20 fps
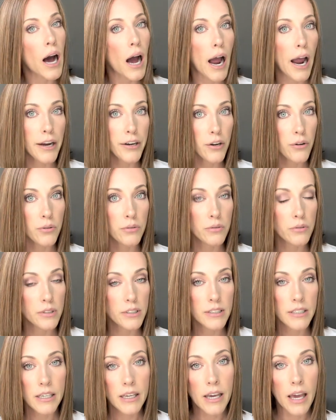I don't
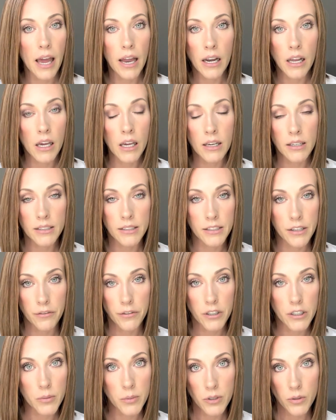see any
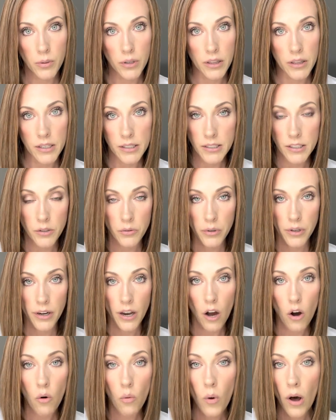difference between this and
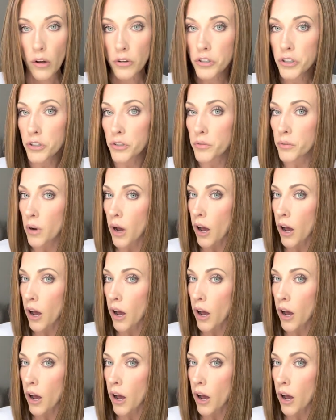Raquel Welch.